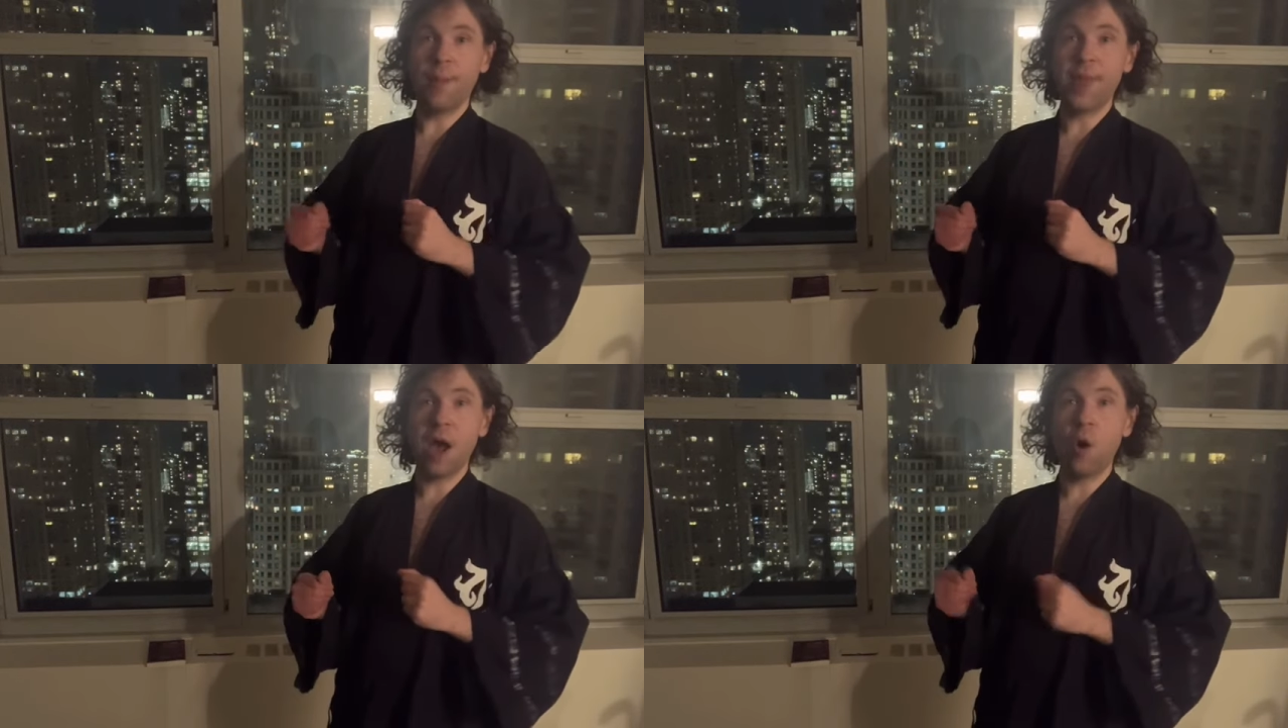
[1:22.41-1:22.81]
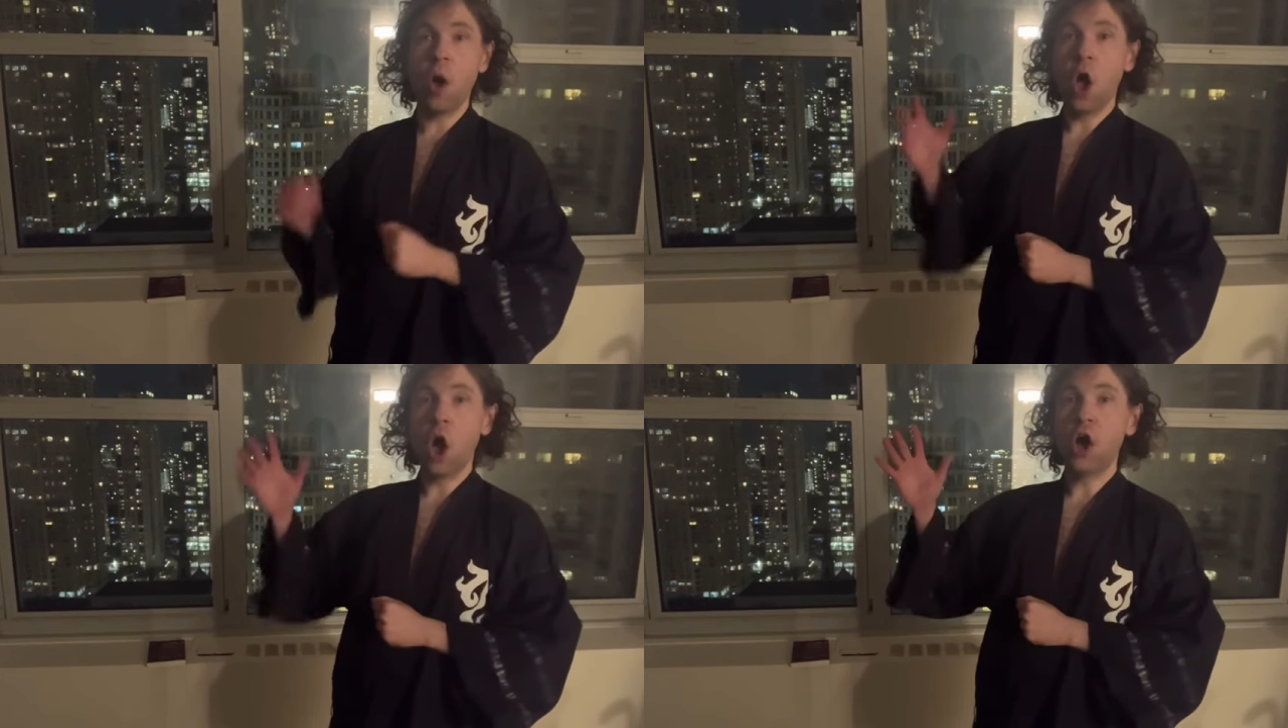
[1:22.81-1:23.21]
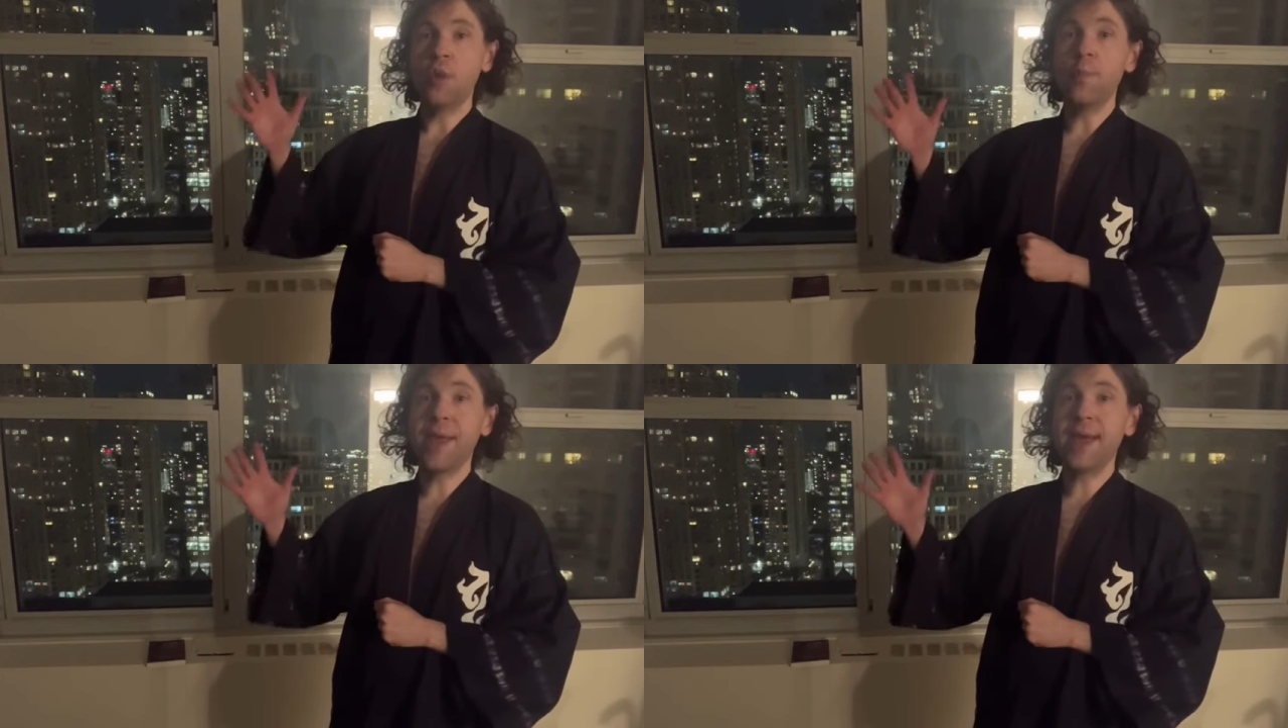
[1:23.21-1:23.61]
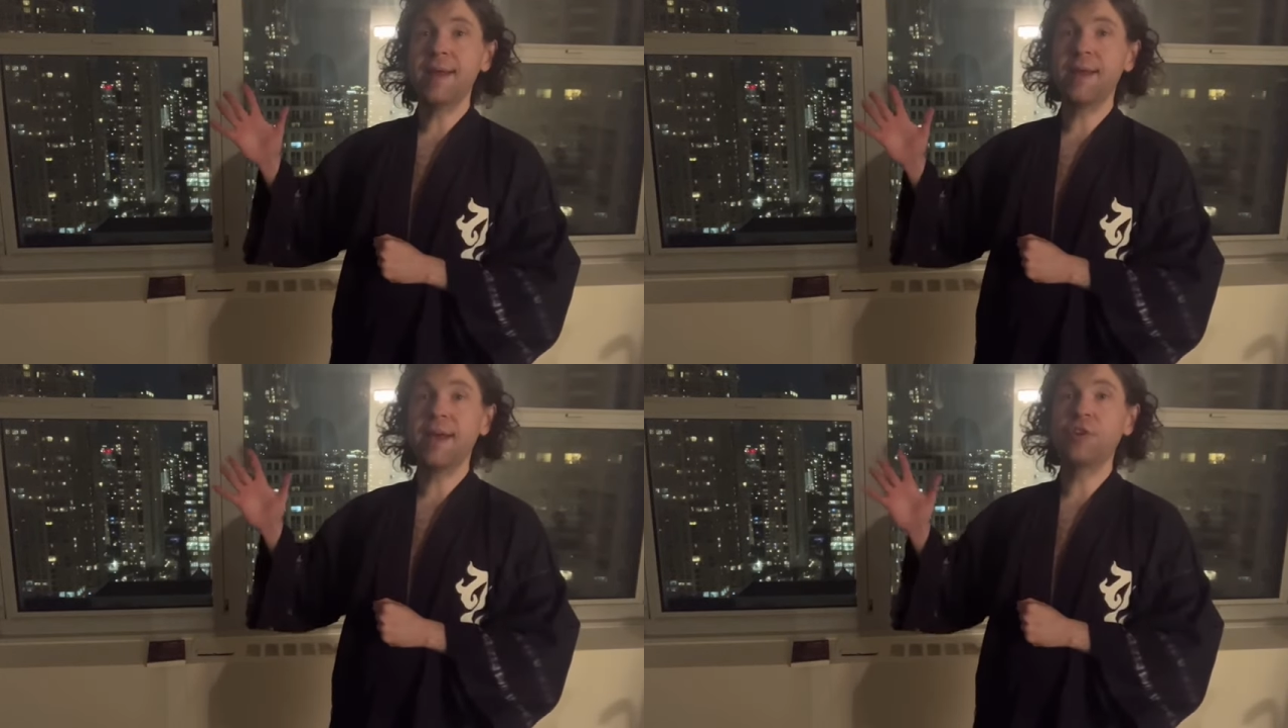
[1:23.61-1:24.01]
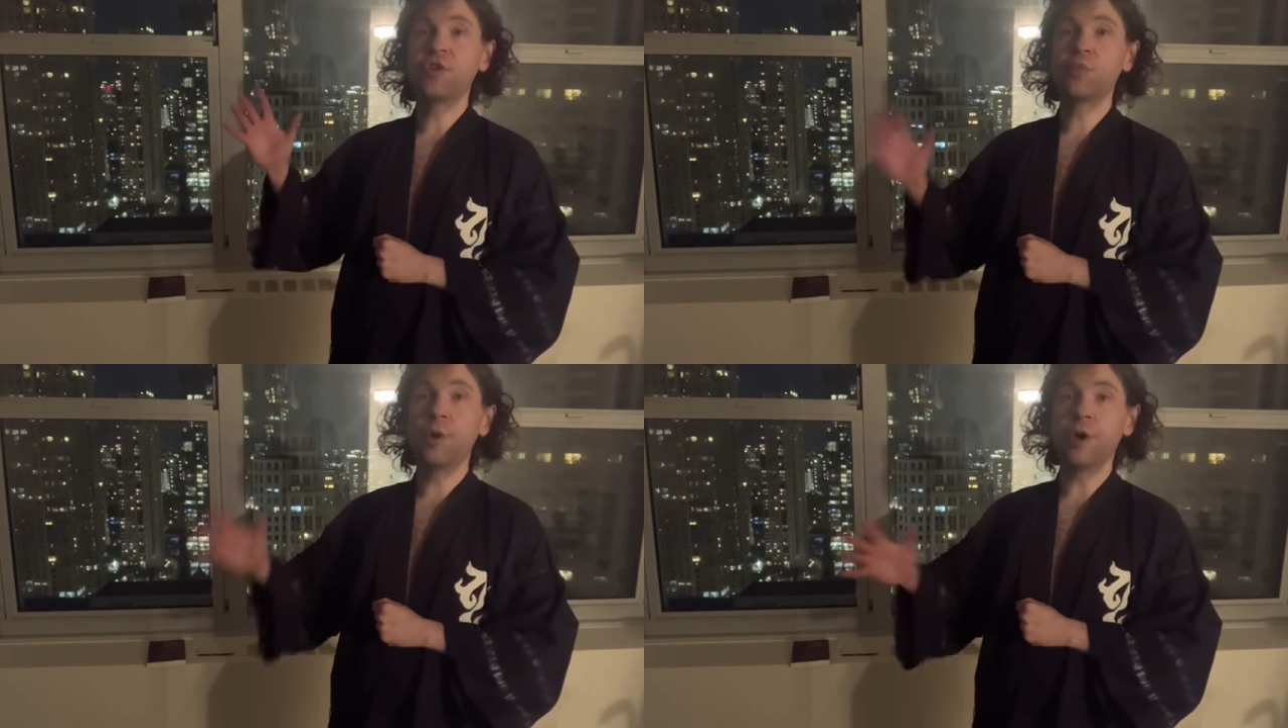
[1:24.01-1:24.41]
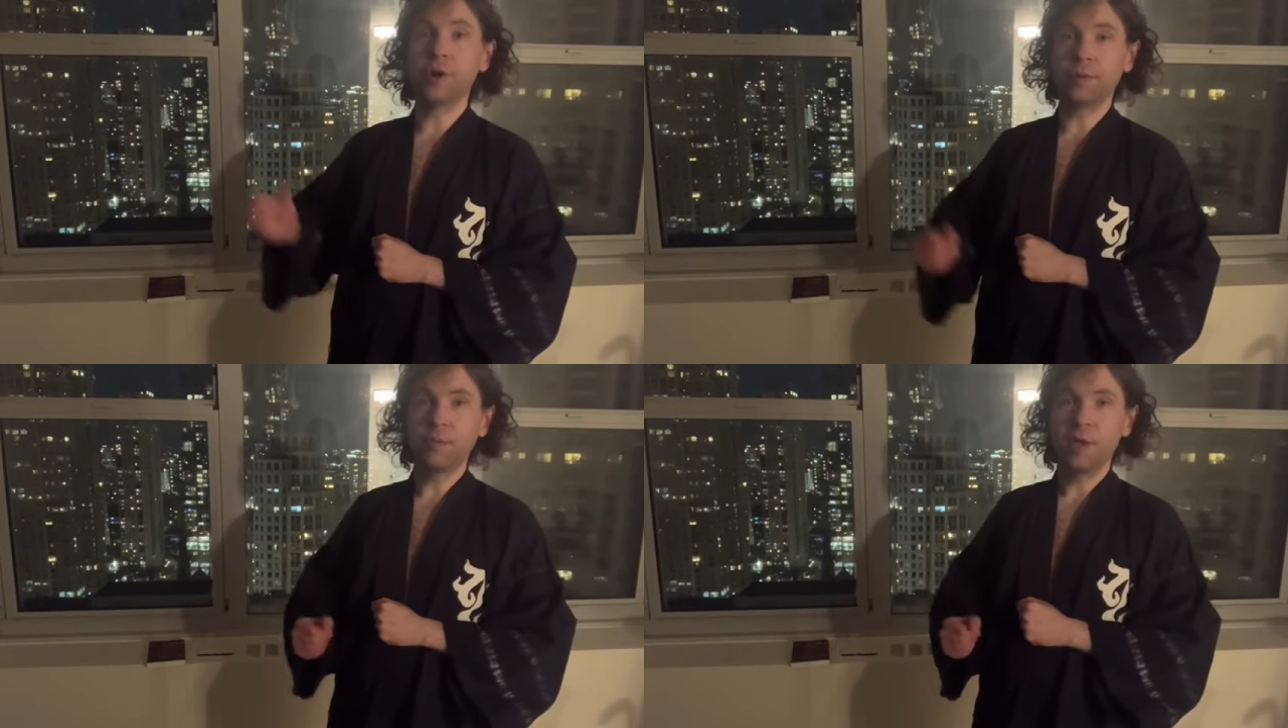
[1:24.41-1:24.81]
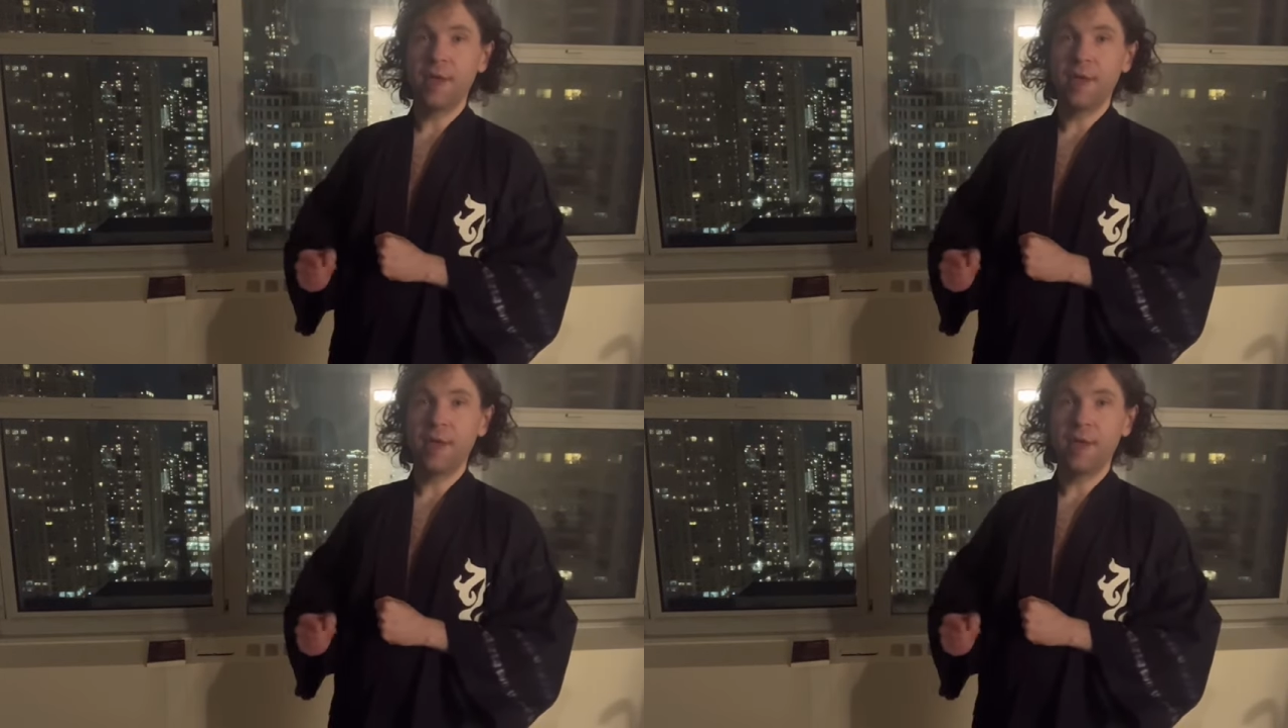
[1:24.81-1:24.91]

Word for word: I'm now unbanned on Twitter